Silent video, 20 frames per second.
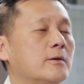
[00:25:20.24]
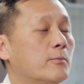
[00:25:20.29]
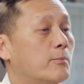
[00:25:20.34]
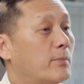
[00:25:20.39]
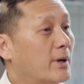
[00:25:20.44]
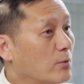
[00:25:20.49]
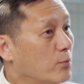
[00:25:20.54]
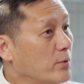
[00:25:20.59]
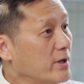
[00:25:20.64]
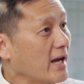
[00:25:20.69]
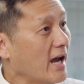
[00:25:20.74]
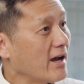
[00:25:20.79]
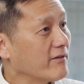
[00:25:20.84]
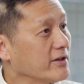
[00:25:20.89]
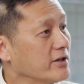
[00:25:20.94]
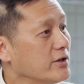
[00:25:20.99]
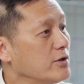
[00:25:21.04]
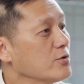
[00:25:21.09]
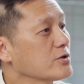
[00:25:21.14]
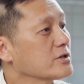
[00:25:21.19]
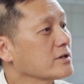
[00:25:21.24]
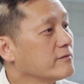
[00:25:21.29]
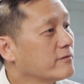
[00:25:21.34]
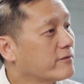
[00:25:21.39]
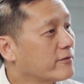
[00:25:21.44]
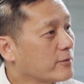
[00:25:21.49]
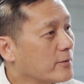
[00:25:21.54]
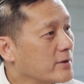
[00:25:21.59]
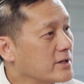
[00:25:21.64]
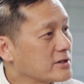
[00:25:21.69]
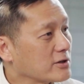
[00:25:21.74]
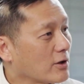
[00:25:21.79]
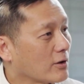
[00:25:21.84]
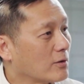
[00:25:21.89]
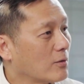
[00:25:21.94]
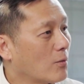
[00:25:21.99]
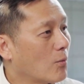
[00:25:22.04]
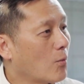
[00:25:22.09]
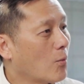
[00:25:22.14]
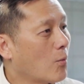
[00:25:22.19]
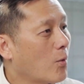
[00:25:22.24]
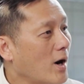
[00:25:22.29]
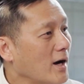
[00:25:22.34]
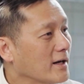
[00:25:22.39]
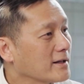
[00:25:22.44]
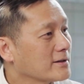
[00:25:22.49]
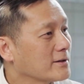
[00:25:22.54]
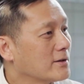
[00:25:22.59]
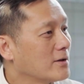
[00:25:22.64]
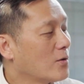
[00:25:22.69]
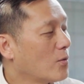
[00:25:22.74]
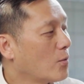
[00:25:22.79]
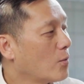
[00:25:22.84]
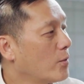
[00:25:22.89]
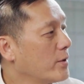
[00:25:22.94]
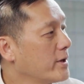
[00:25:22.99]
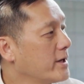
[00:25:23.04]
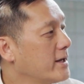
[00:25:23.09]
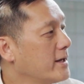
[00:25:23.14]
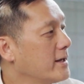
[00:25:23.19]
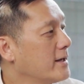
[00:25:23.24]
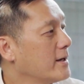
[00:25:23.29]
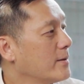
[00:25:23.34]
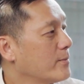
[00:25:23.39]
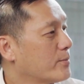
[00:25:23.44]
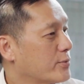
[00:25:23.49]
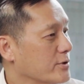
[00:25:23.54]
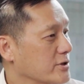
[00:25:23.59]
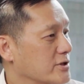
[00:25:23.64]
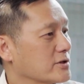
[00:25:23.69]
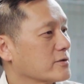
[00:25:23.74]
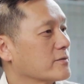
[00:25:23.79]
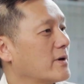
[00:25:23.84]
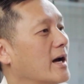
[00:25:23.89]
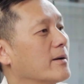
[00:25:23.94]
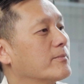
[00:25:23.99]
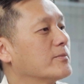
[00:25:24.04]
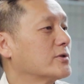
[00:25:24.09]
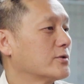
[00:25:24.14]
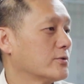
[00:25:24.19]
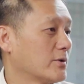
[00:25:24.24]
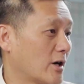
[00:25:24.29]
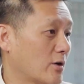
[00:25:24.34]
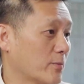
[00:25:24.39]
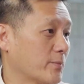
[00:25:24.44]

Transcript: but we have a huge influence on what we prescribe to our